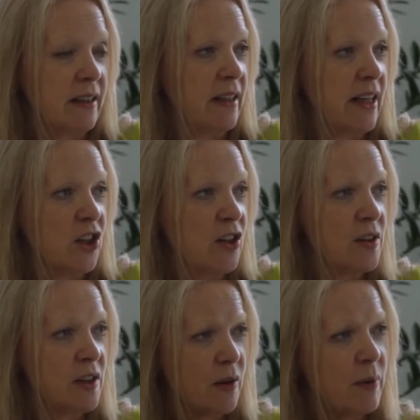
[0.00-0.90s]
Connection's
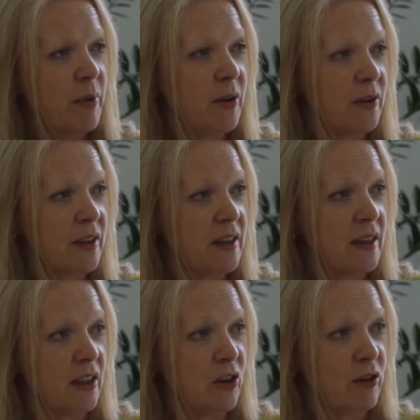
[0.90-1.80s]
so important
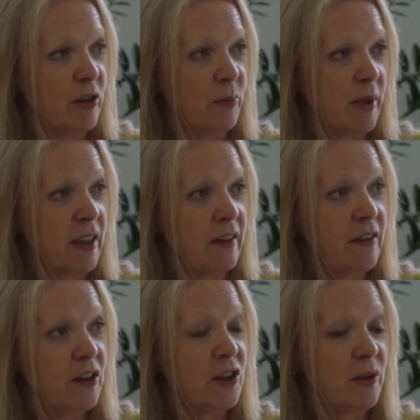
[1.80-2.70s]
in a group, and if
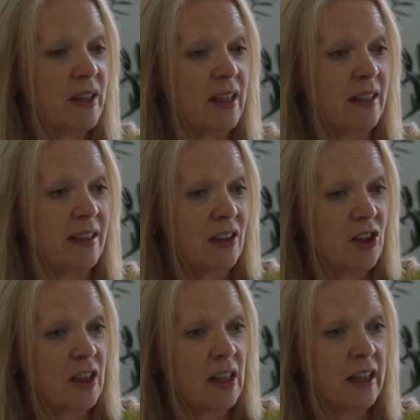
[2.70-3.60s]
you're doing that
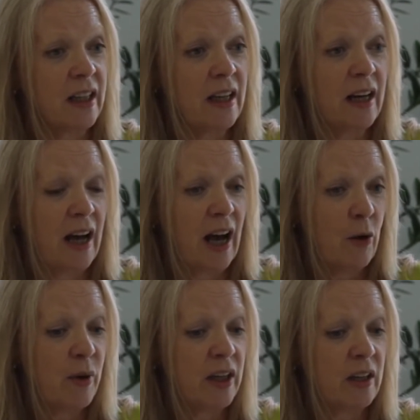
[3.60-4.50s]
digitally,
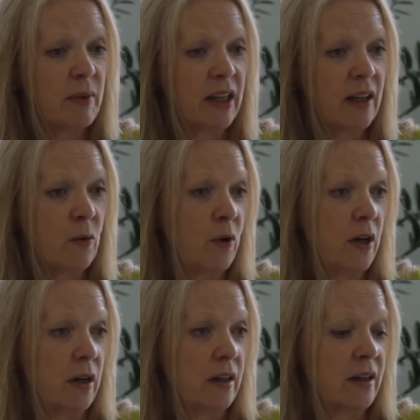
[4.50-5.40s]
how are you going to make that
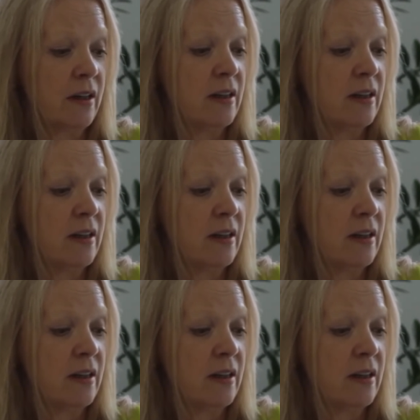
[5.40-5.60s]
work?